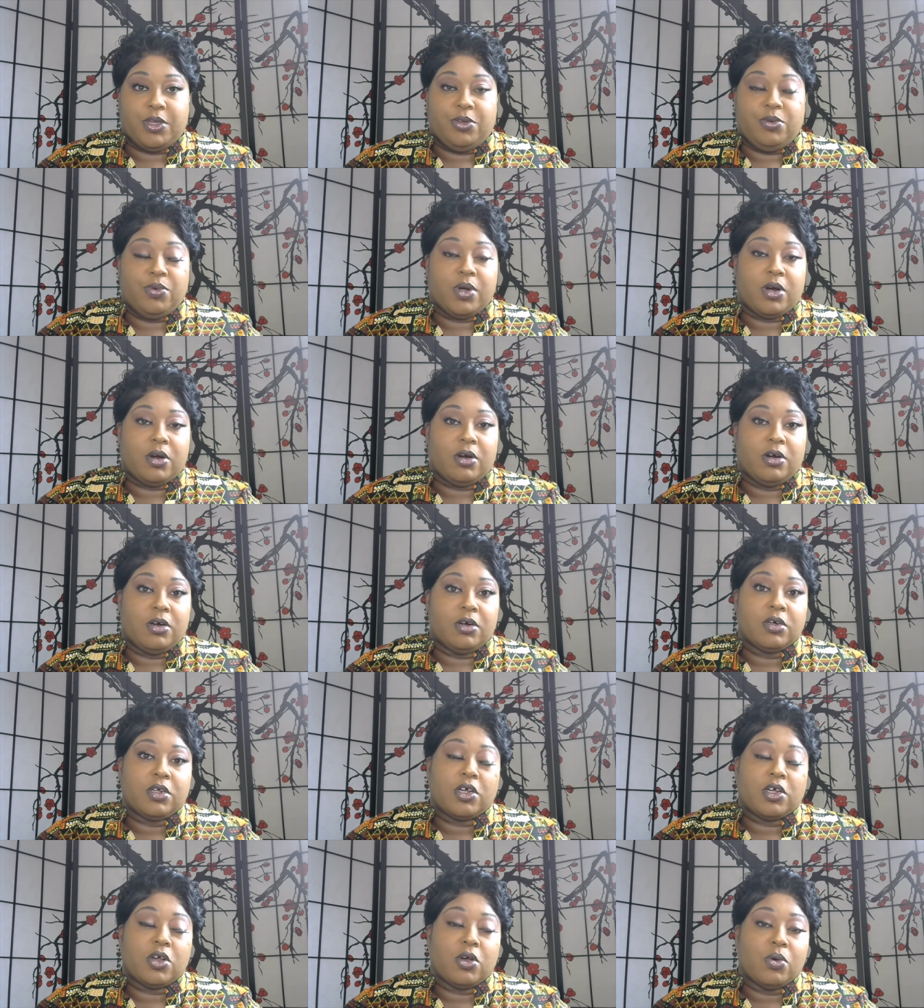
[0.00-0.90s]
you earn
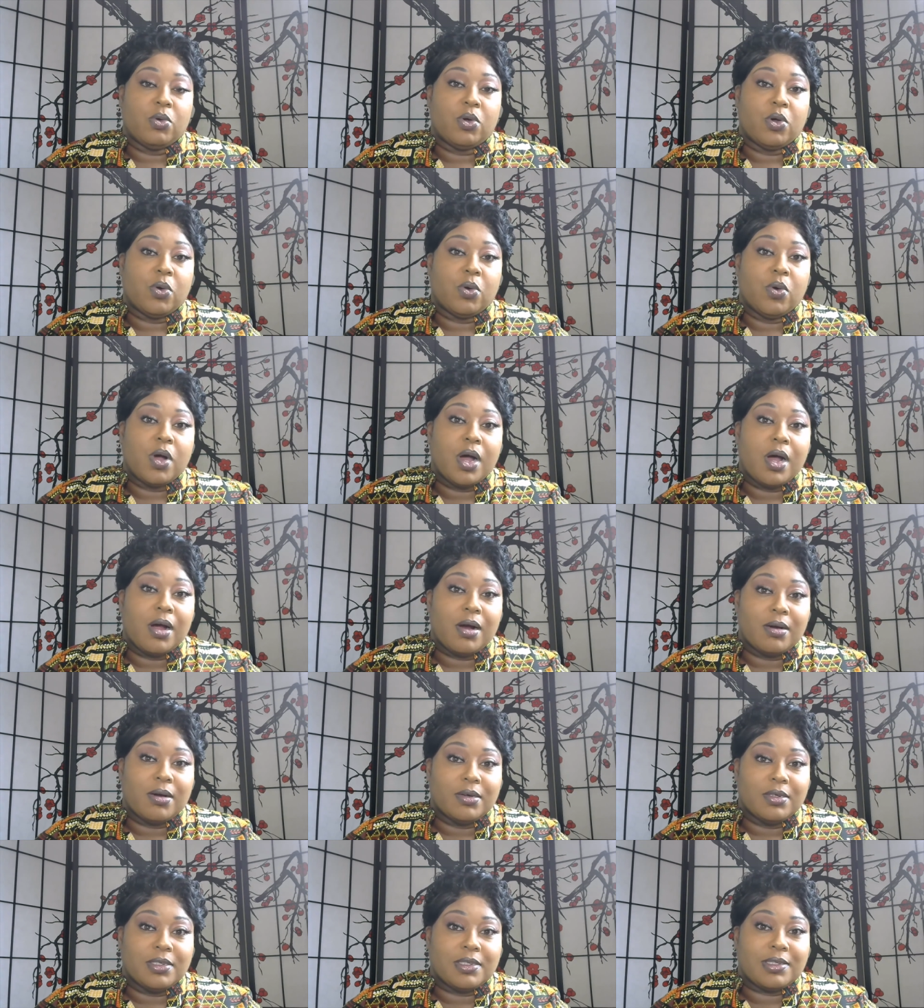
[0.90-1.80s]
Cocoa
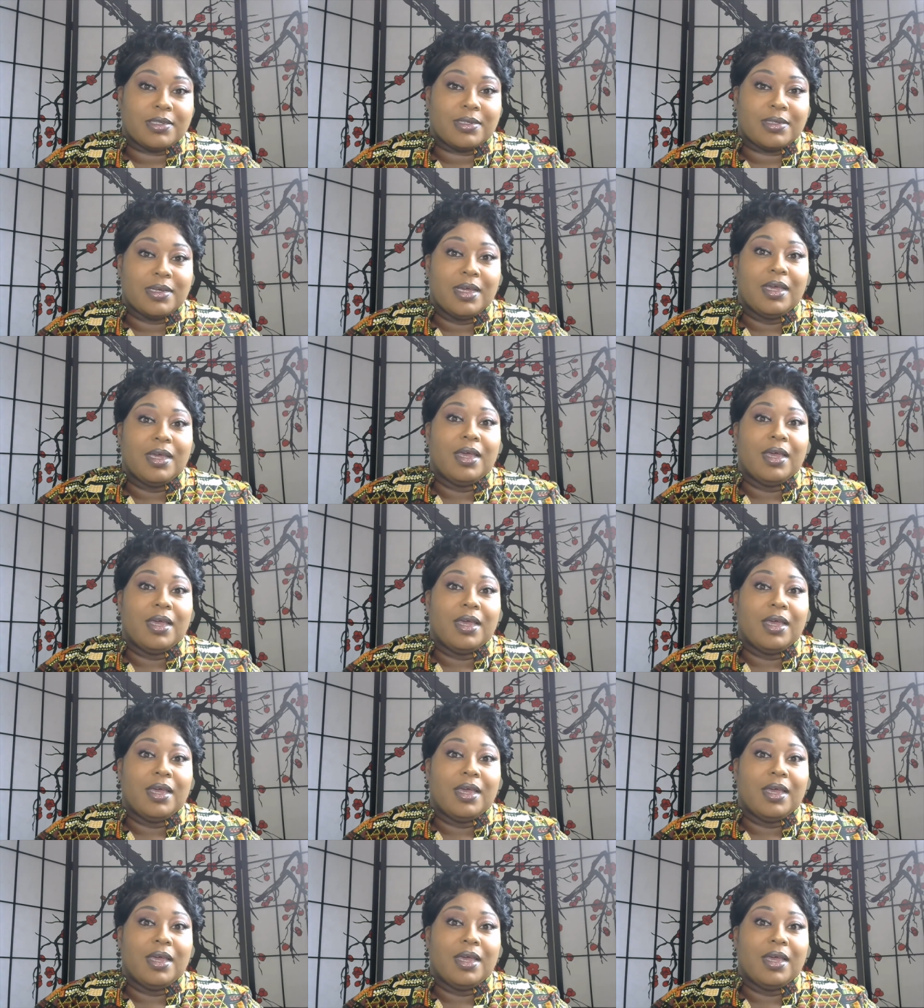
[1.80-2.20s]
Hearts.